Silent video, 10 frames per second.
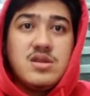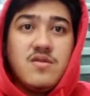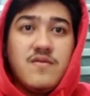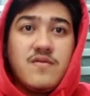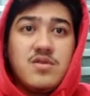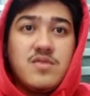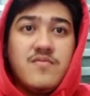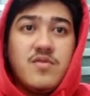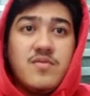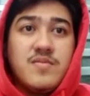a result of
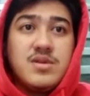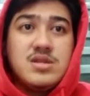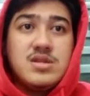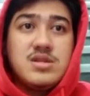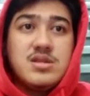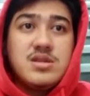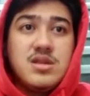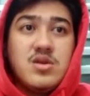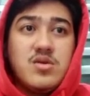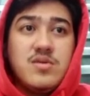good
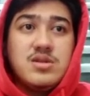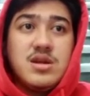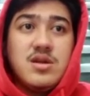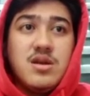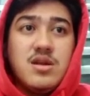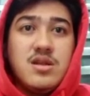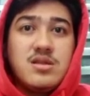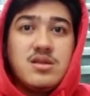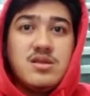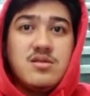performance. Their rewards are
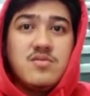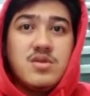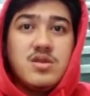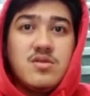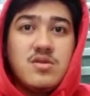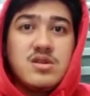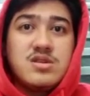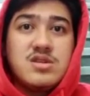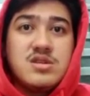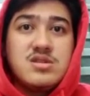aligned with
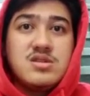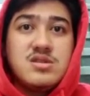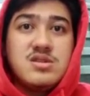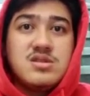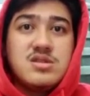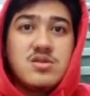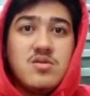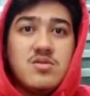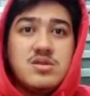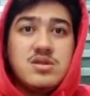organizational
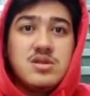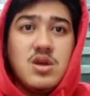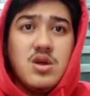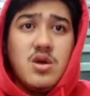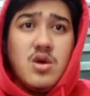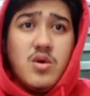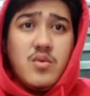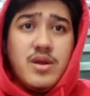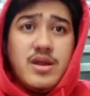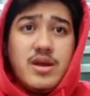goals.
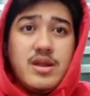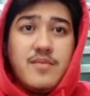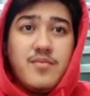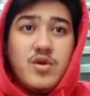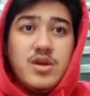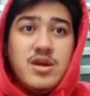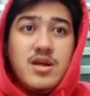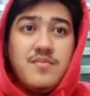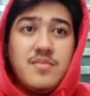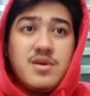When an
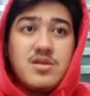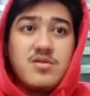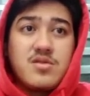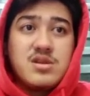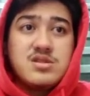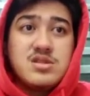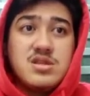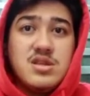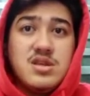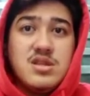employee helps an
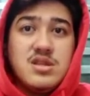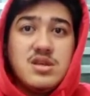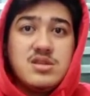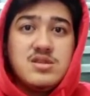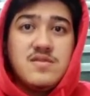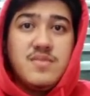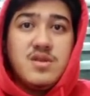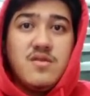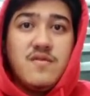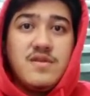organization in the
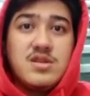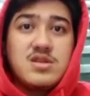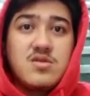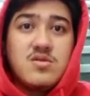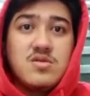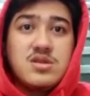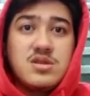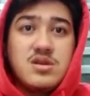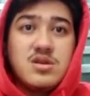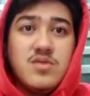achievement of its
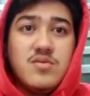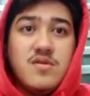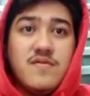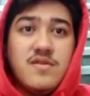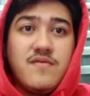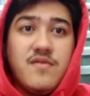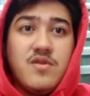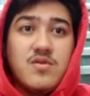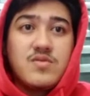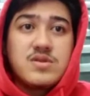goals, a reward often
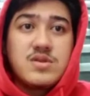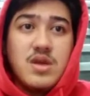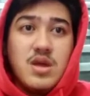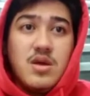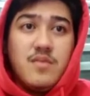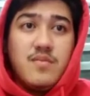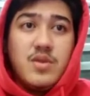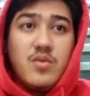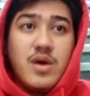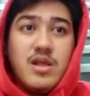follows.
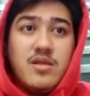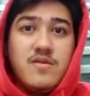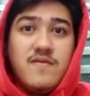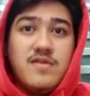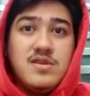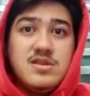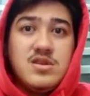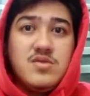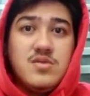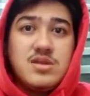Meanwhile,
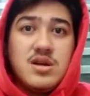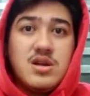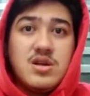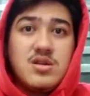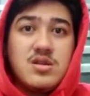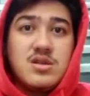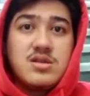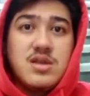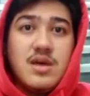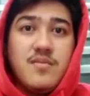non-financial rewards are
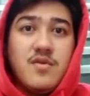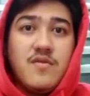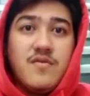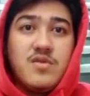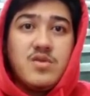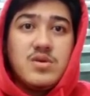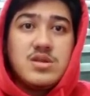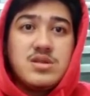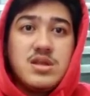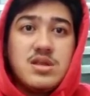the type of
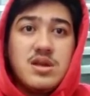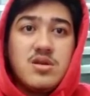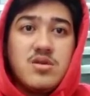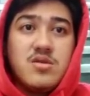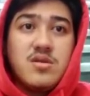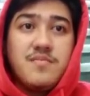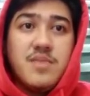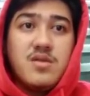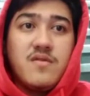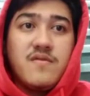reward that are not a
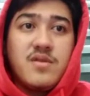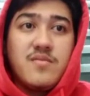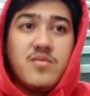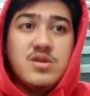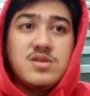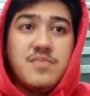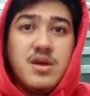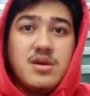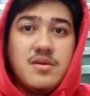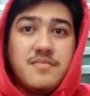part of an employee's
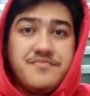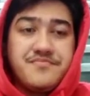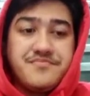pay.